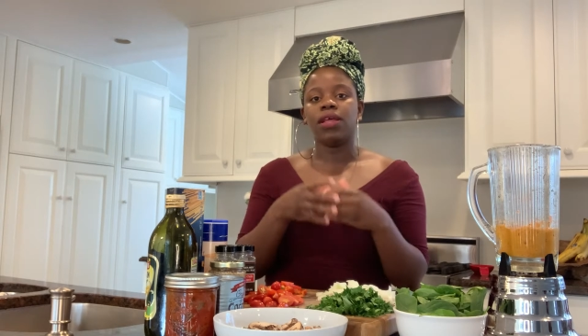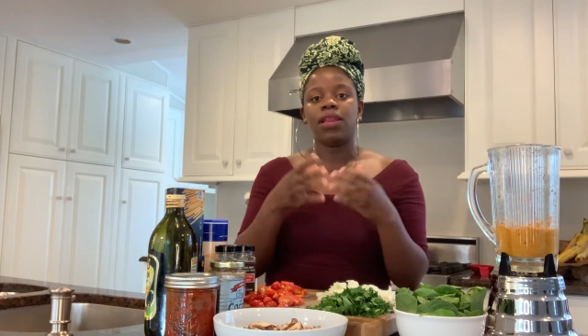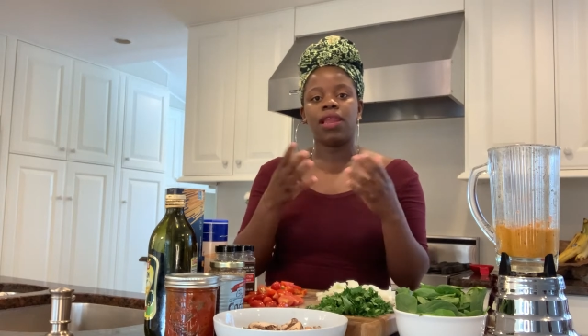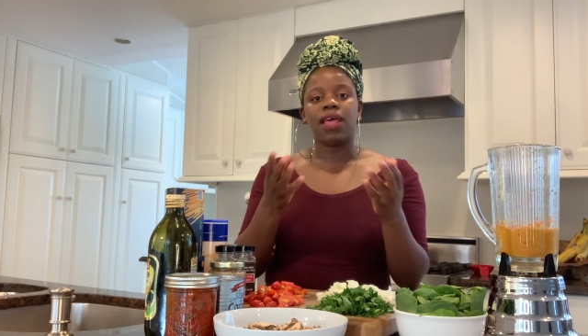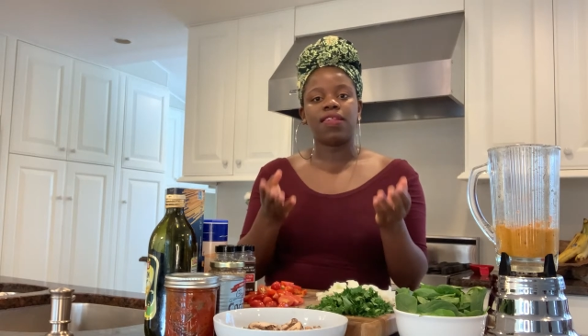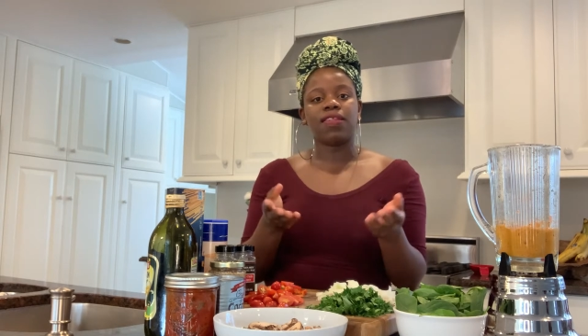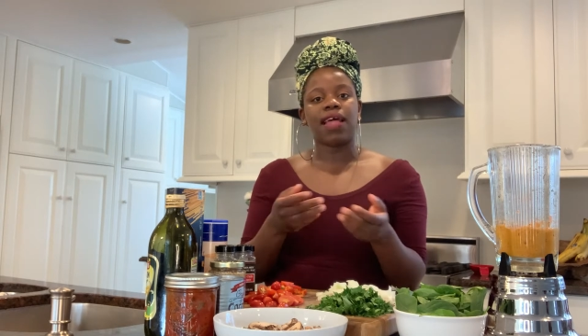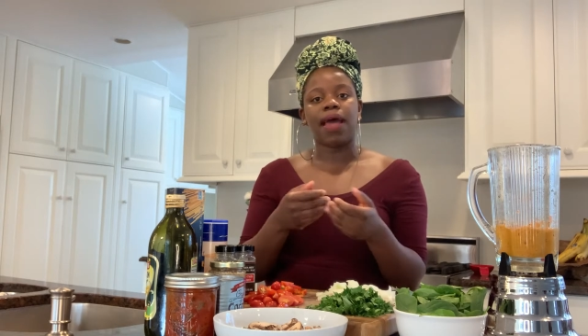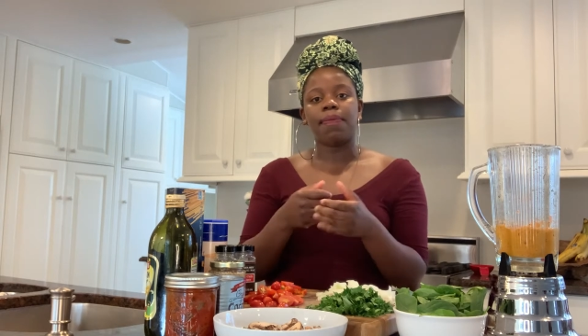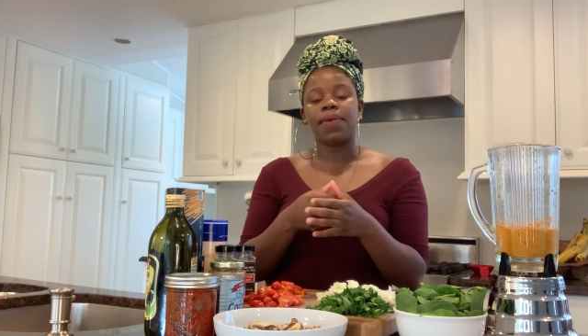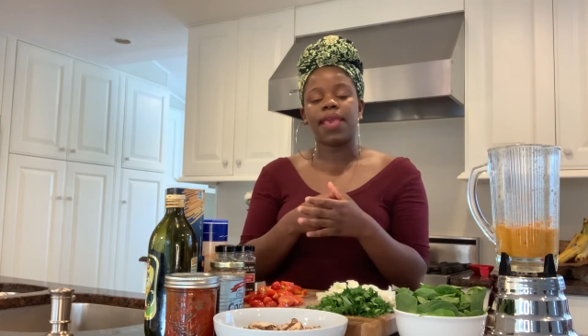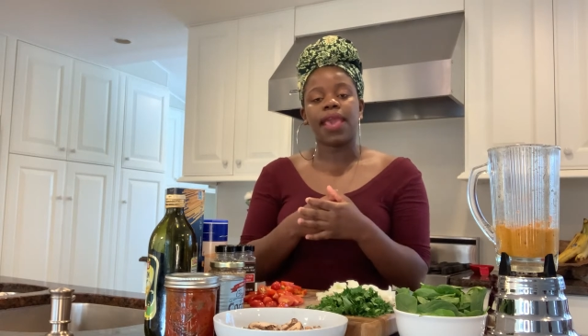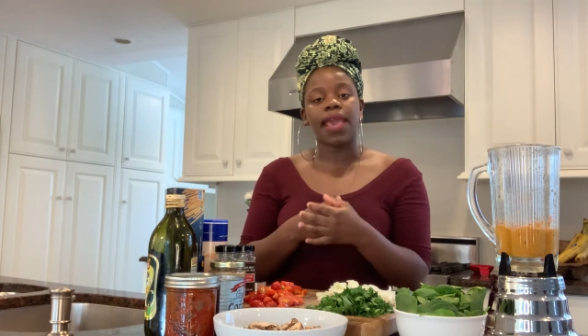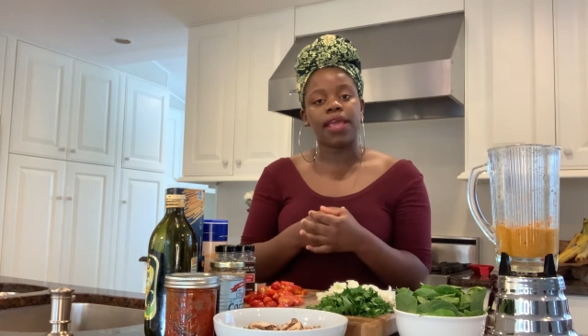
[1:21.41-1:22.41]
Let's not
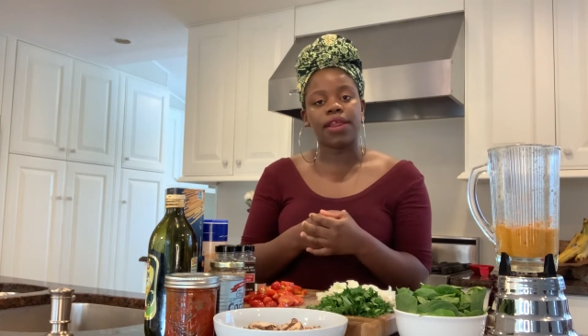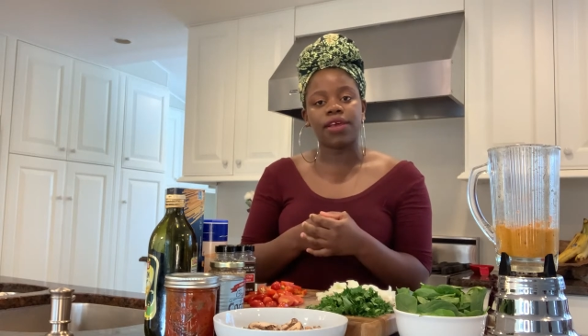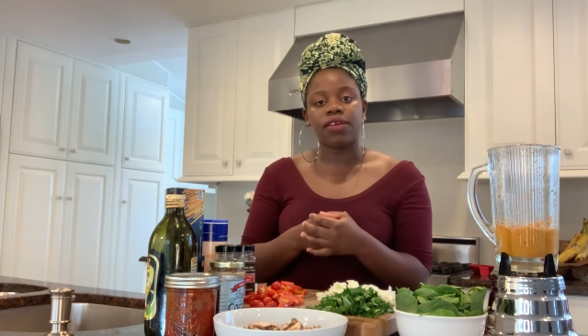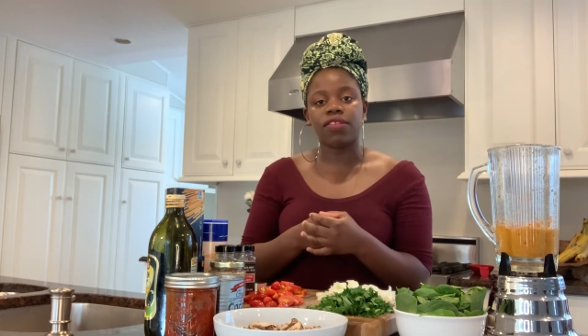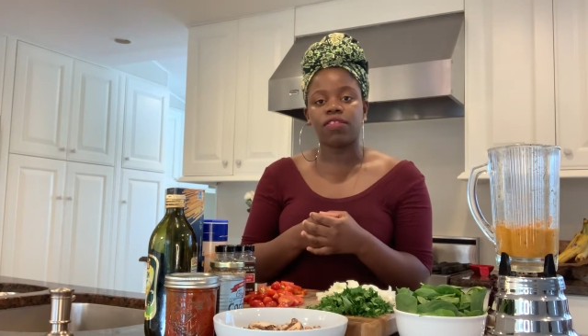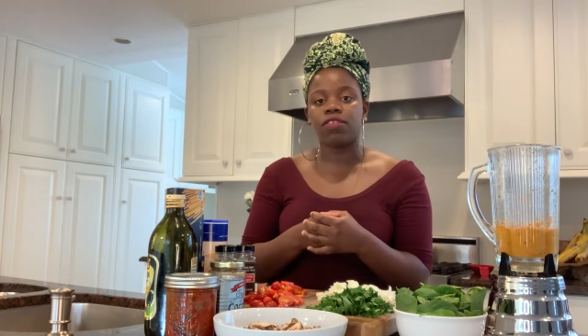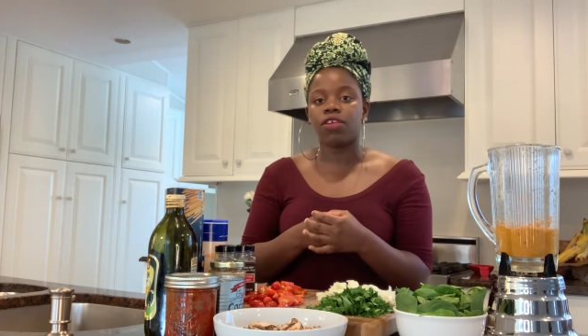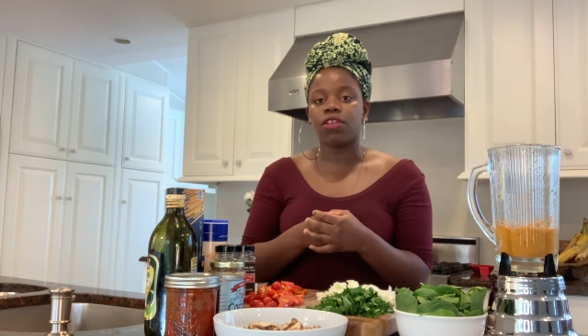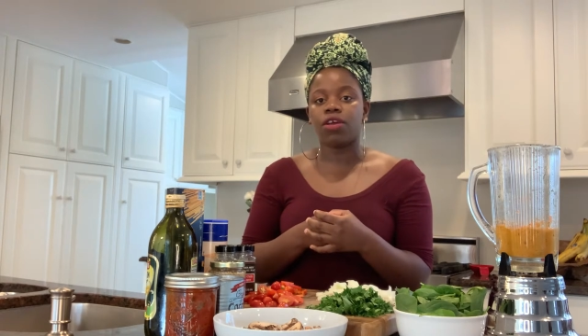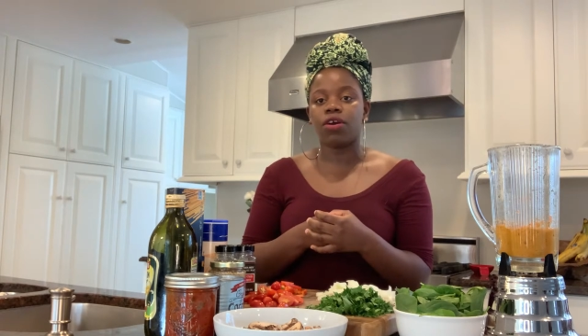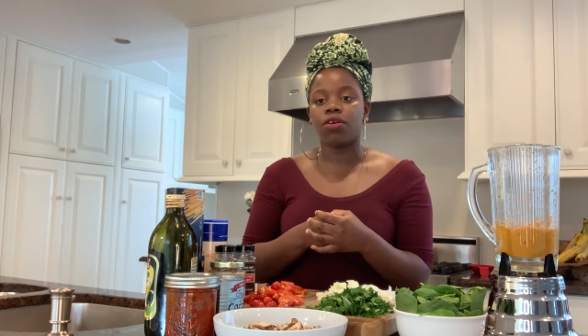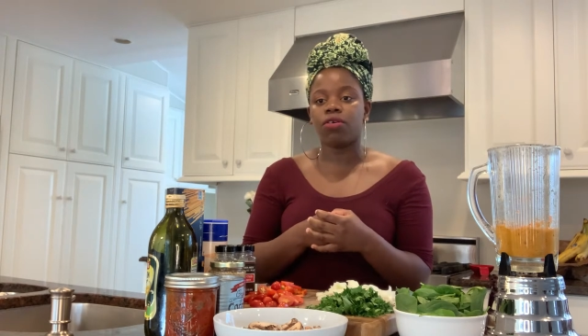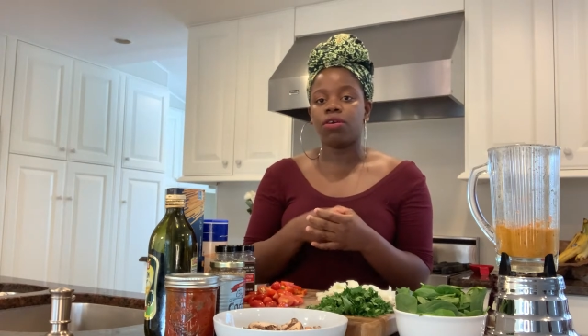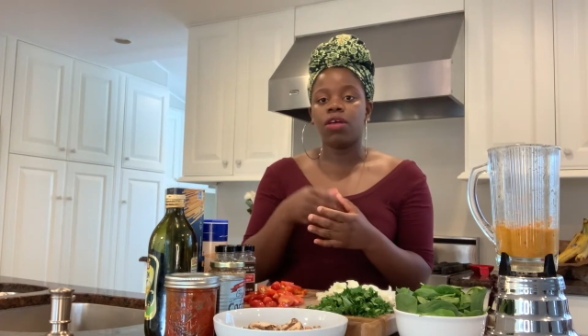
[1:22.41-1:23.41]
be haters, you
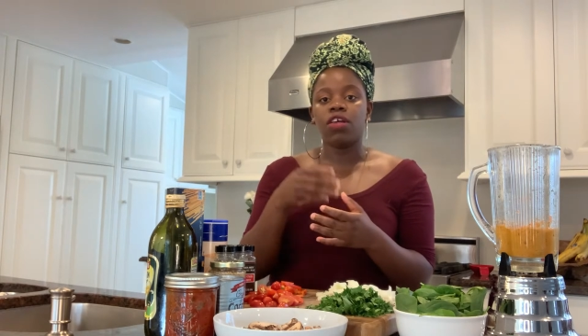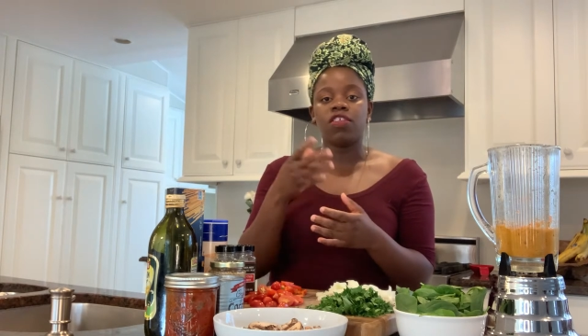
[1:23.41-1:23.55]
know.